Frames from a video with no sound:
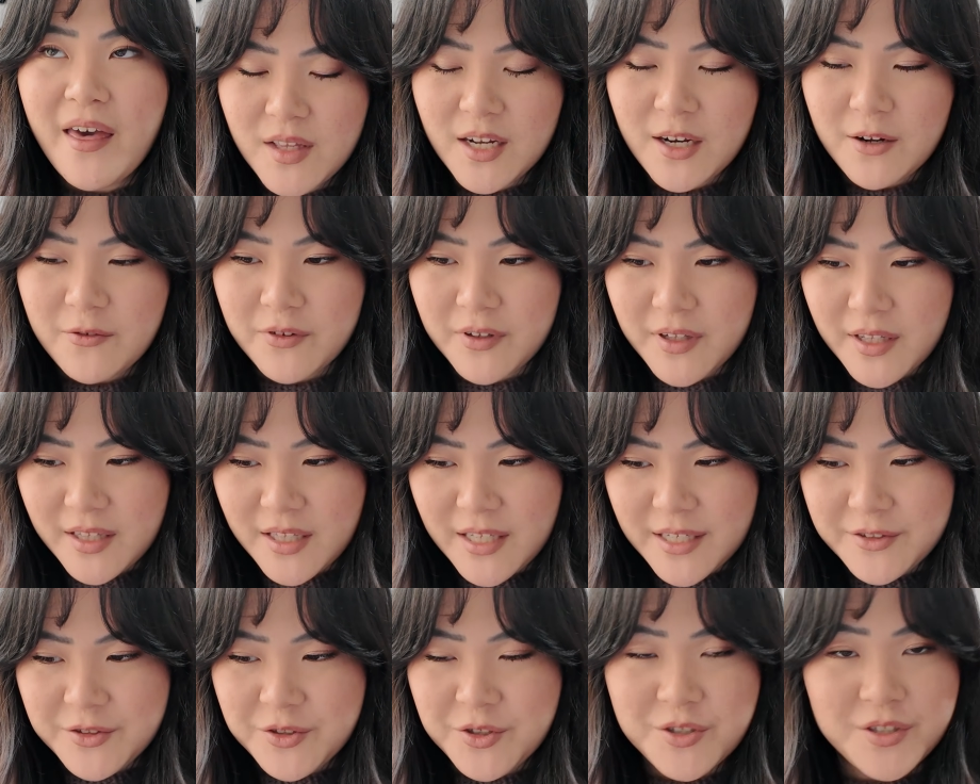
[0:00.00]
And I feel like
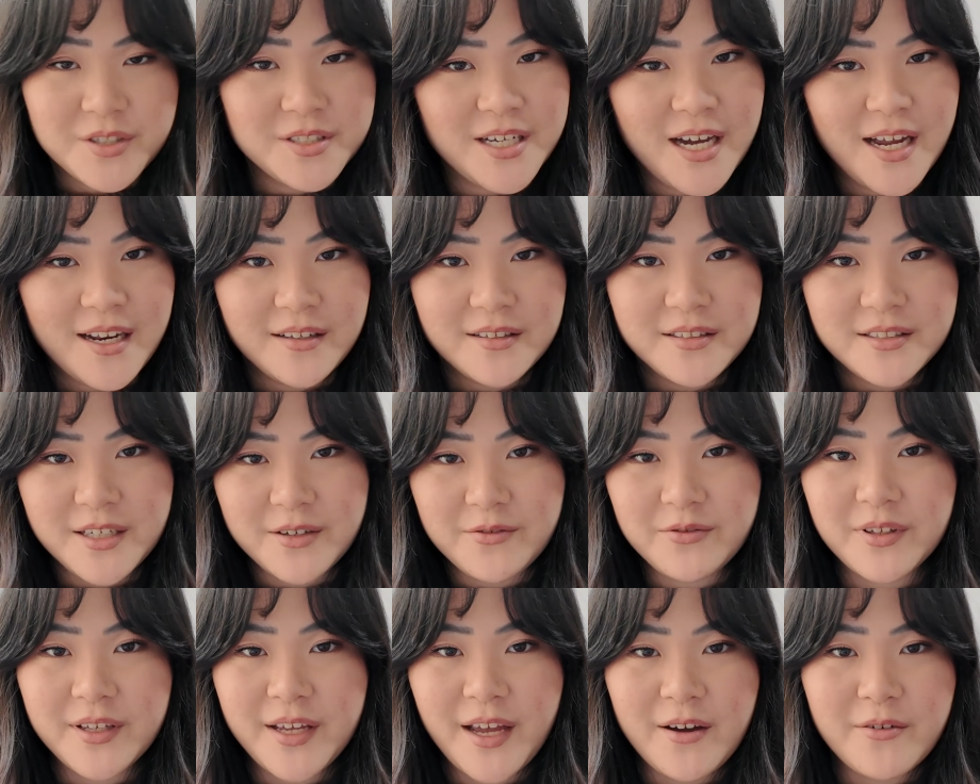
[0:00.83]
these two designers
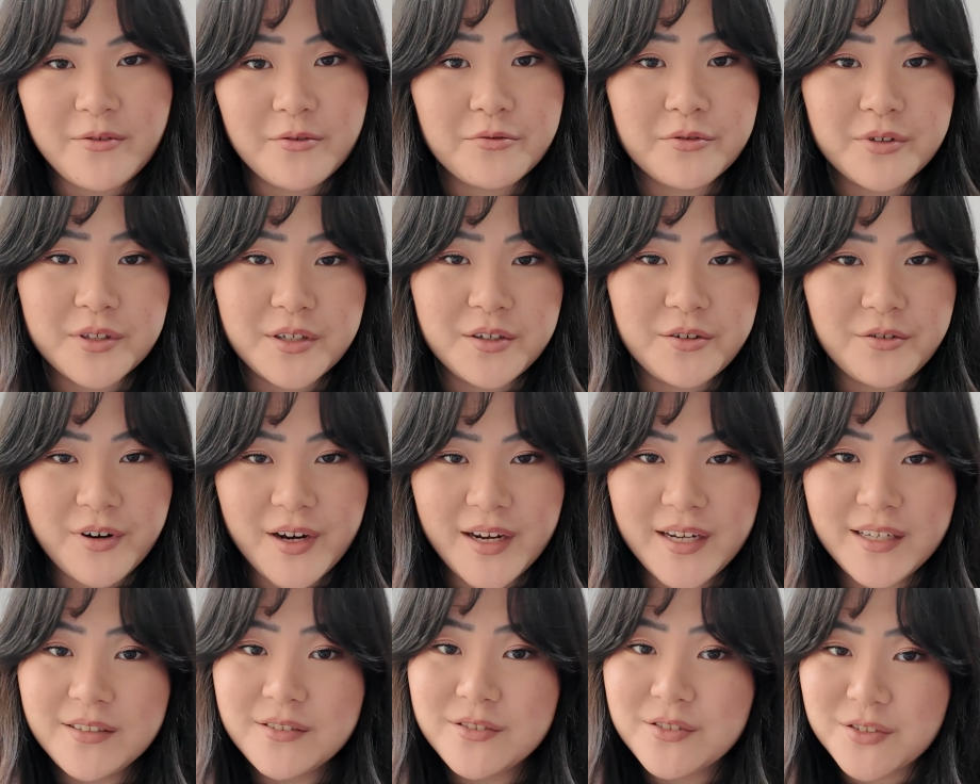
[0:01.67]
definitely have really
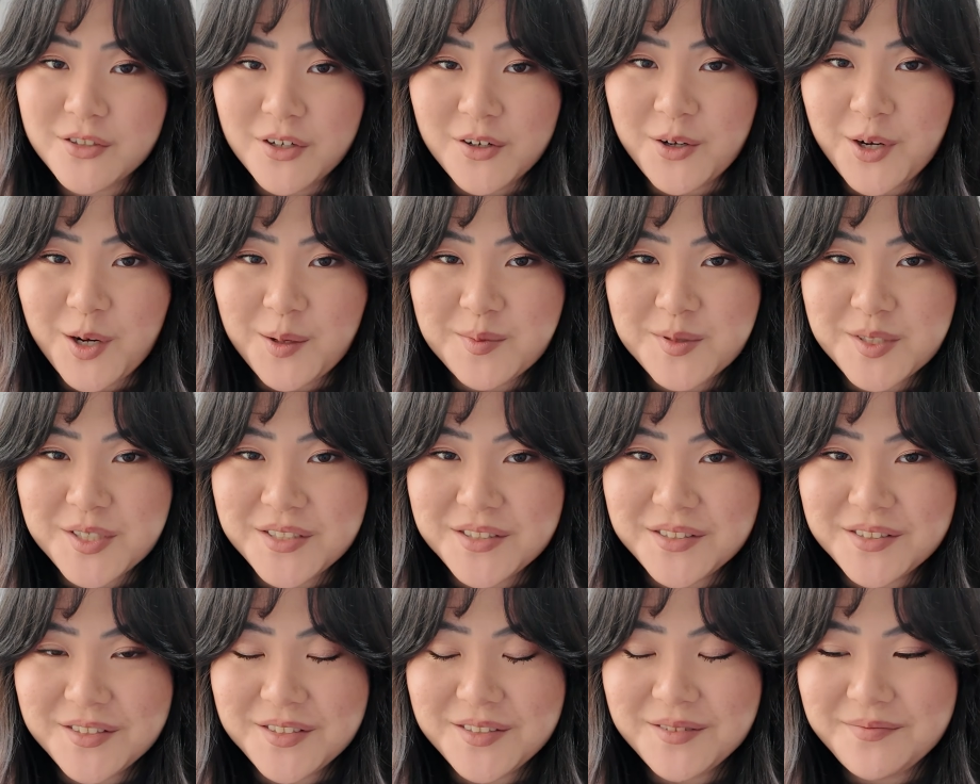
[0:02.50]
great sock
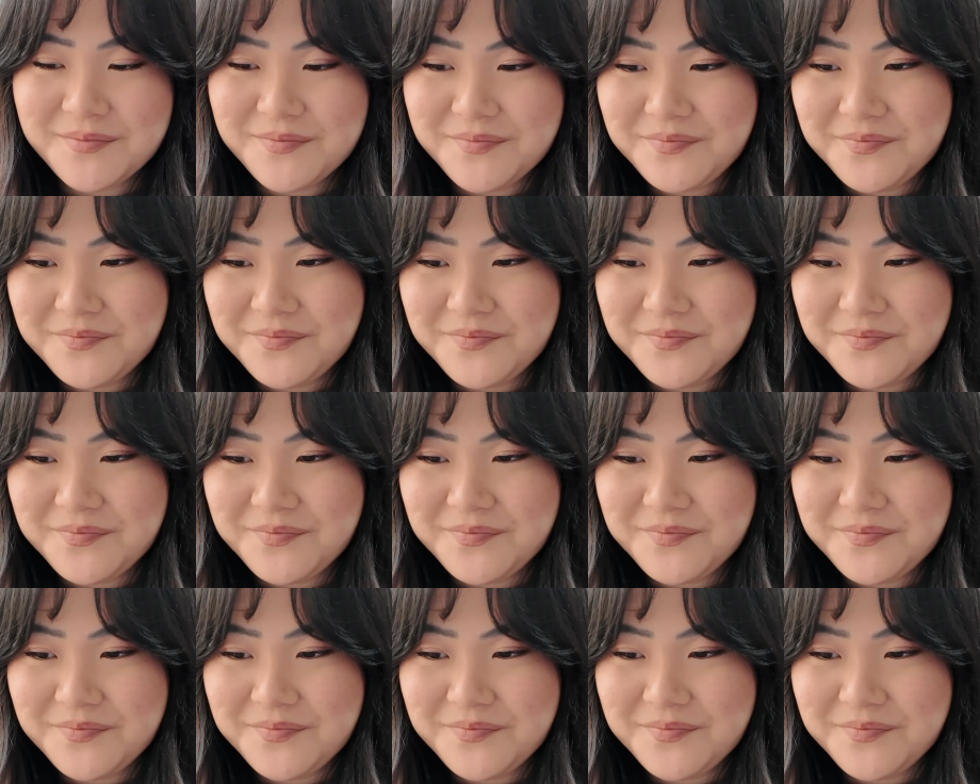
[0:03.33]
options.